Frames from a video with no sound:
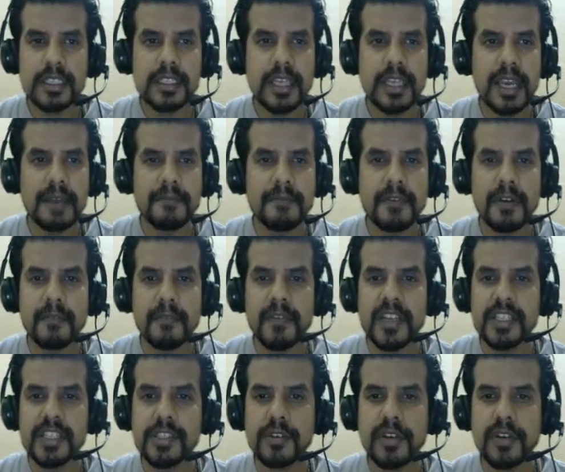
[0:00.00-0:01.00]
this is tab
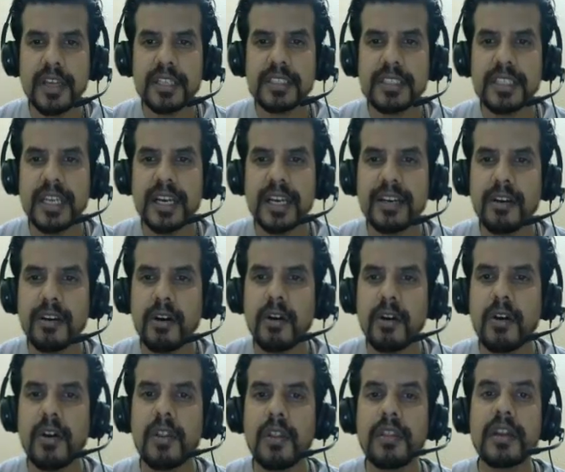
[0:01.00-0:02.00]
from which you can select
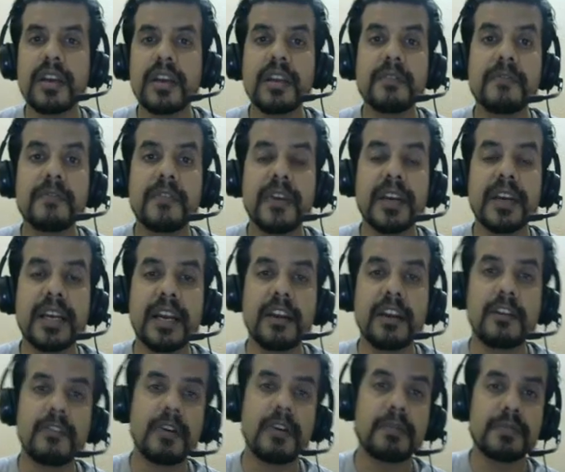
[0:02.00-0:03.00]
all the different
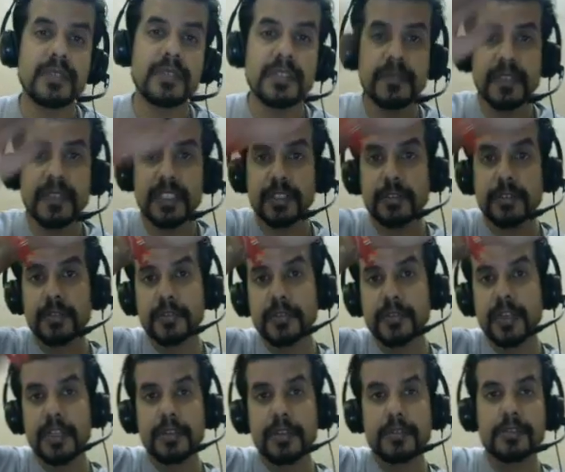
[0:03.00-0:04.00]
kind of options which
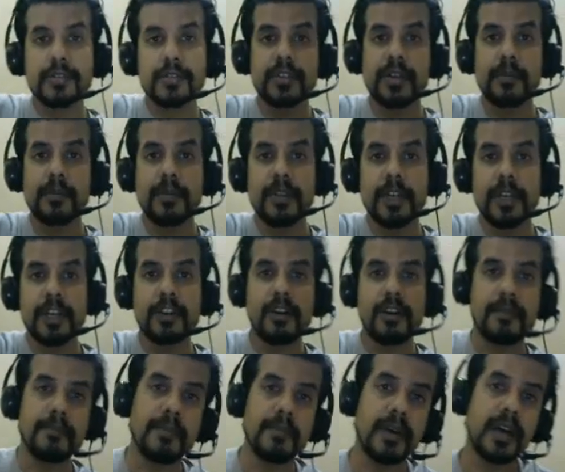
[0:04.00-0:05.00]
usually used to come on the
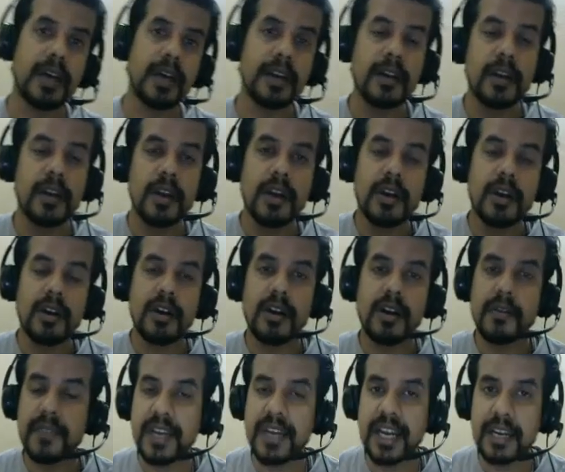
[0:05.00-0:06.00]
top bar
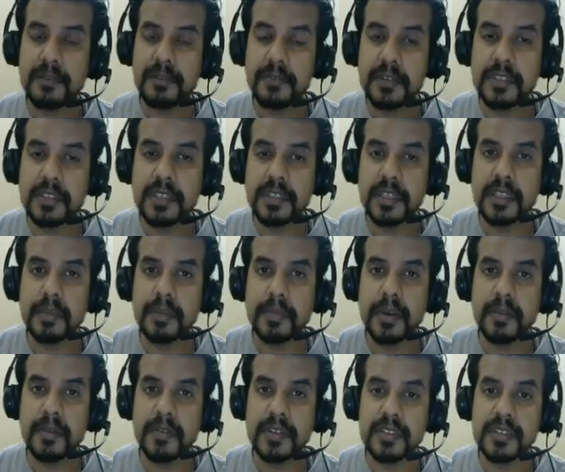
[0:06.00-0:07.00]
of the AdWords in
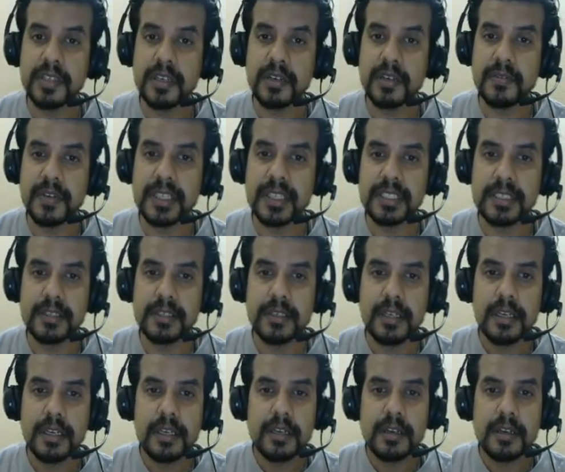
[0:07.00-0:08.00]
the previous interface.
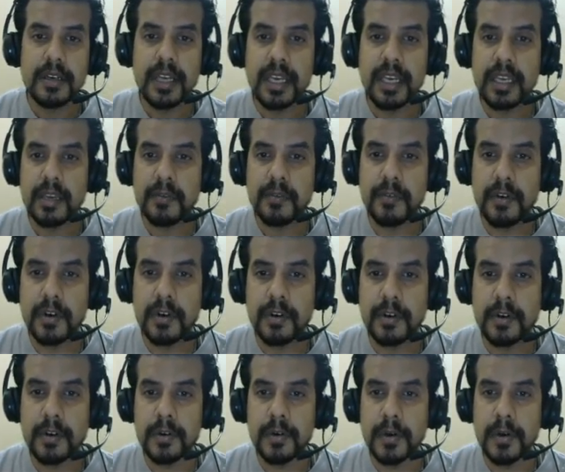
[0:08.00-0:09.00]
Like if you
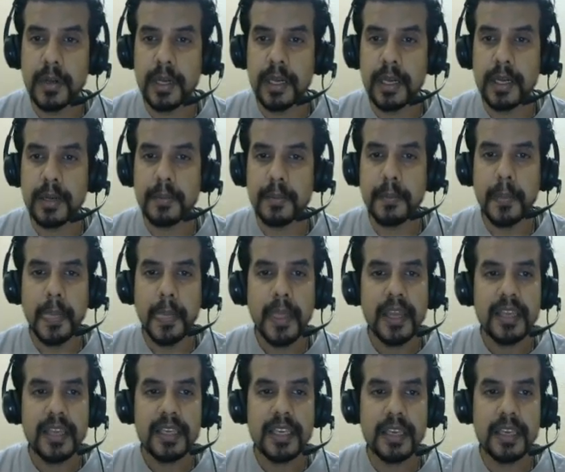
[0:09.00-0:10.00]
want to do a
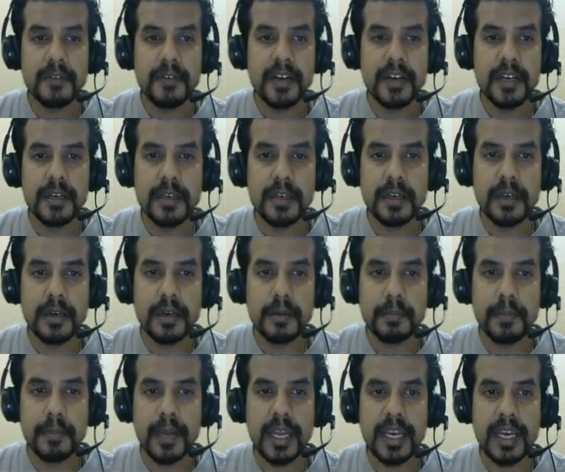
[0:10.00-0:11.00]
keyword
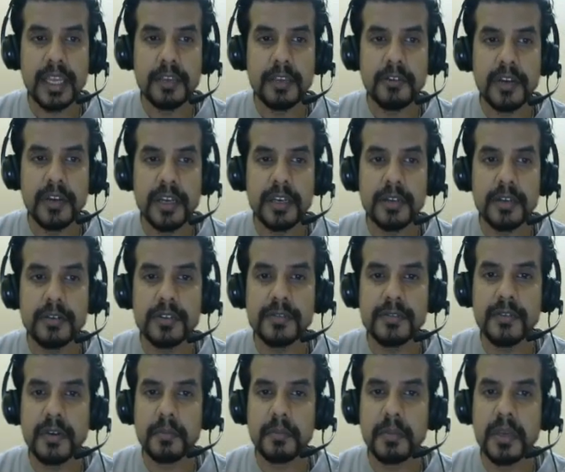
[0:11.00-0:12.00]
planning, you can
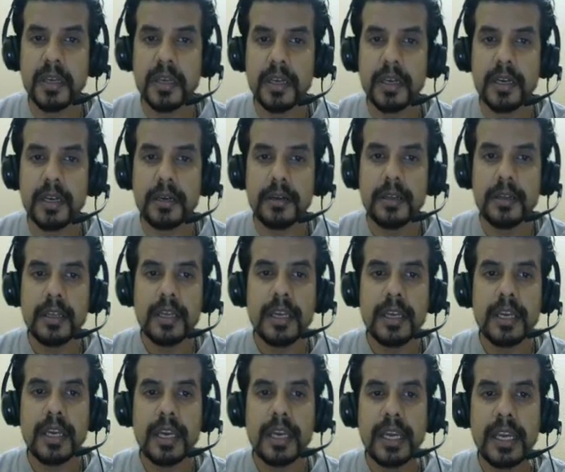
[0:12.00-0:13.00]
use from here
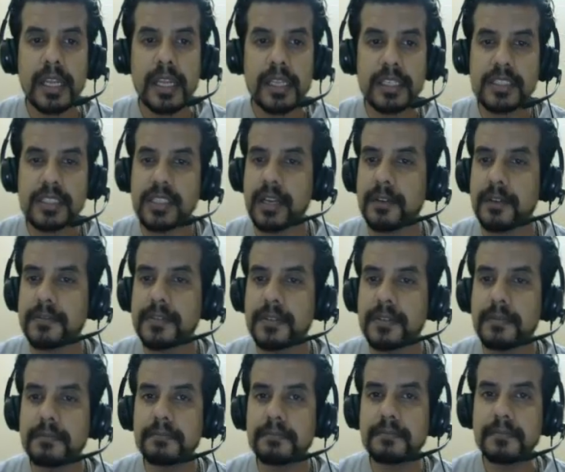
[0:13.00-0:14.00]
and other
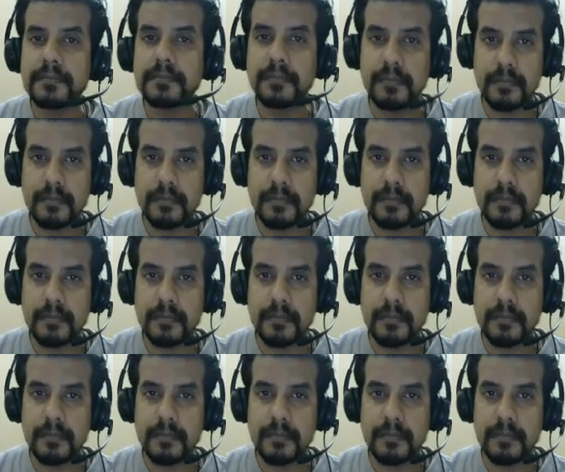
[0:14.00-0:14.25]
stuffs,